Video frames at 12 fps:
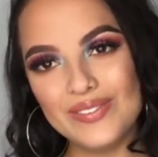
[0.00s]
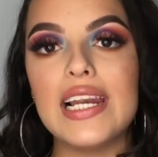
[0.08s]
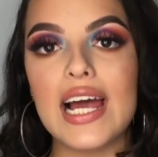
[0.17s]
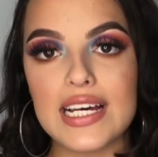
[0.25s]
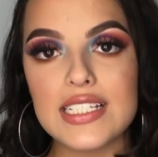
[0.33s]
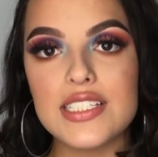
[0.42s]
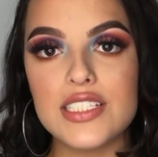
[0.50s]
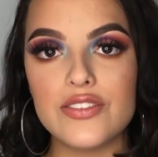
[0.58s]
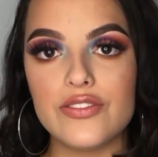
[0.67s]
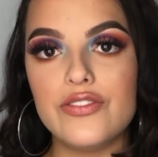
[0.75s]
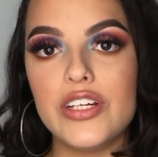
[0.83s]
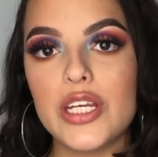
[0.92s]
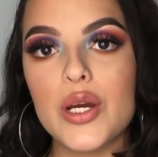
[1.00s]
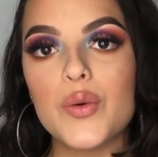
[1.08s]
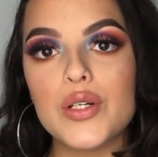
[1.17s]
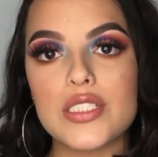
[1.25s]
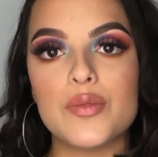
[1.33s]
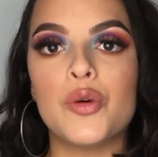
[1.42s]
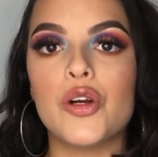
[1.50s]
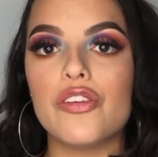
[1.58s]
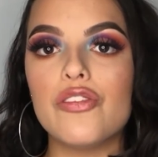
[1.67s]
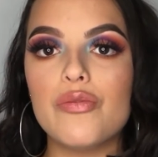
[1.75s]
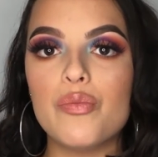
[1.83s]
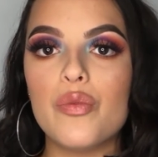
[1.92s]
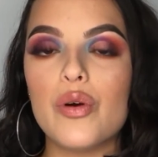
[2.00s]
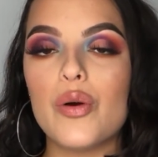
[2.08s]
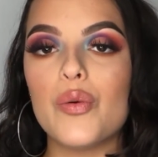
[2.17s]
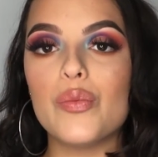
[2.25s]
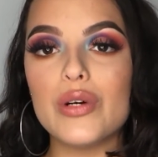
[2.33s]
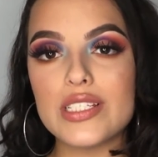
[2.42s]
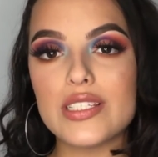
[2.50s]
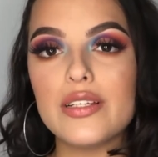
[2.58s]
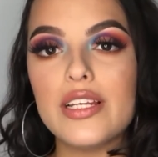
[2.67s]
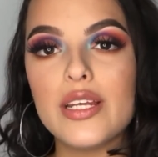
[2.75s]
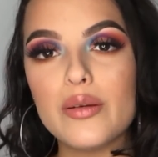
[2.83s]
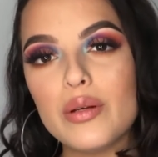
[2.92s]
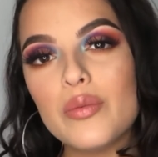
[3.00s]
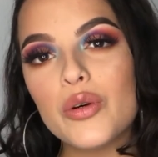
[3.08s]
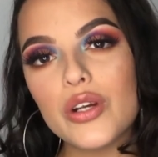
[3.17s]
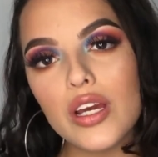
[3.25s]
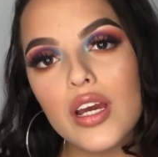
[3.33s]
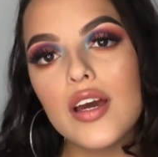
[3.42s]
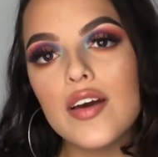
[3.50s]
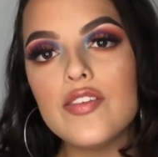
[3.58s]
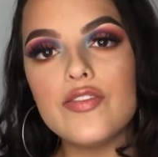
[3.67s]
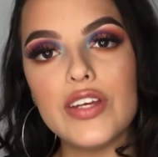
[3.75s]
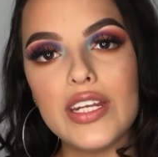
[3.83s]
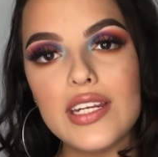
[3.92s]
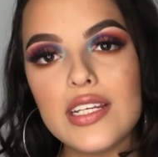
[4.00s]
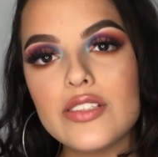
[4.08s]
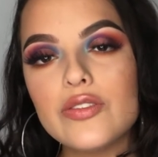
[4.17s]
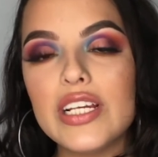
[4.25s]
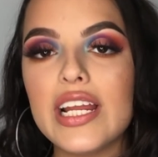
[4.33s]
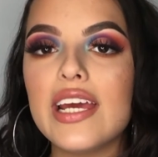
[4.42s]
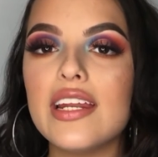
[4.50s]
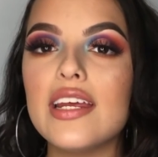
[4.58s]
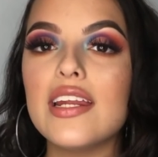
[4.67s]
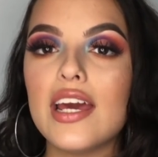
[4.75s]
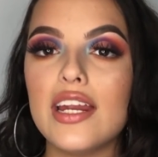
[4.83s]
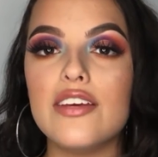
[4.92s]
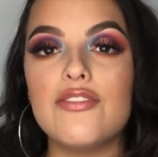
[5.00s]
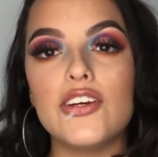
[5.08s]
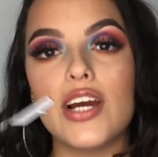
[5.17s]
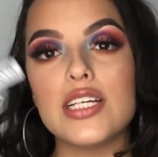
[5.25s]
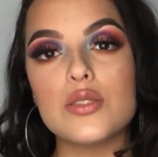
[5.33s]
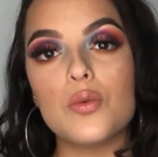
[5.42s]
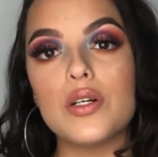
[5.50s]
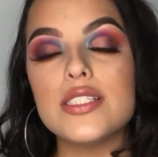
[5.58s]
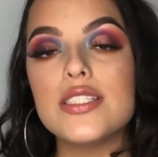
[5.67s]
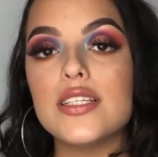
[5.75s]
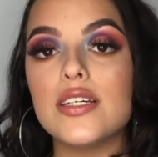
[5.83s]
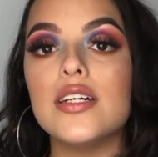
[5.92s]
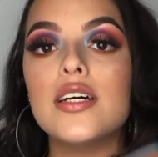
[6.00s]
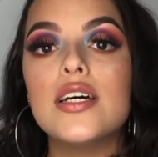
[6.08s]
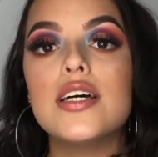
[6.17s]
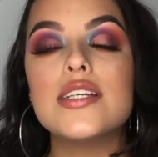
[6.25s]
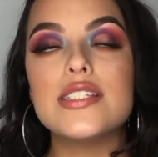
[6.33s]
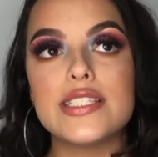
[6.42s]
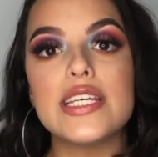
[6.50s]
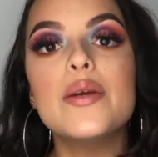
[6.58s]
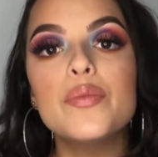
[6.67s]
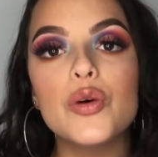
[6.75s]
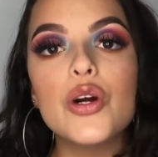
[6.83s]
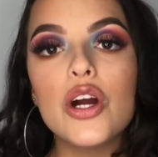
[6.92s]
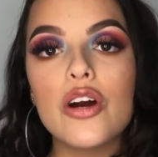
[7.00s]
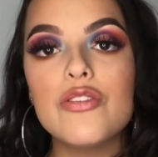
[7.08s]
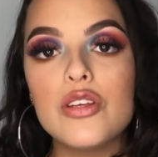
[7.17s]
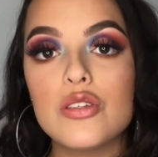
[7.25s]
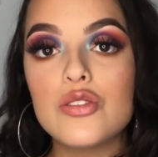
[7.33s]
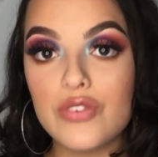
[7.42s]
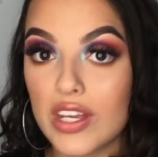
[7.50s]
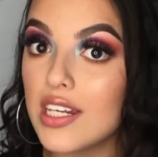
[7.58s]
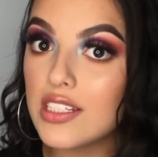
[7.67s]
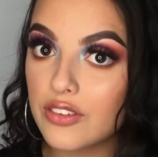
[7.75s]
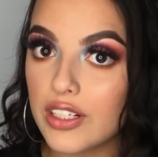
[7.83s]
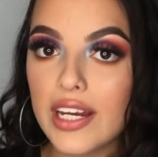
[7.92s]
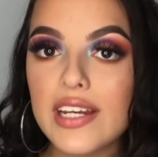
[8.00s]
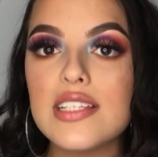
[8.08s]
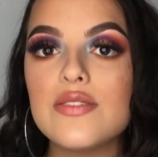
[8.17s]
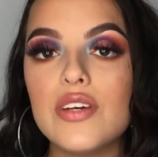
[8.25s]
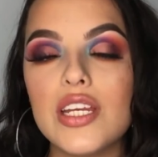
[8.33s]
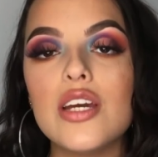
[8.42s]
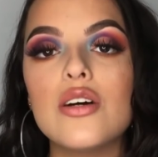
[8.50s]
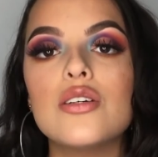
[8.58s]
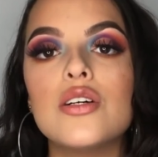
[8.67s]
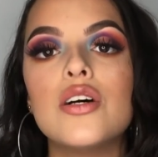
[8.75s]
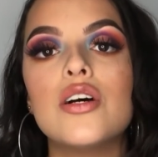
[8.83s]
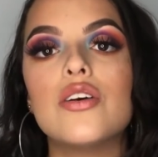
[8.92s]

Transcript: Last video was a little bit more fitness related, and if you guys want to see more of those fitness related videos,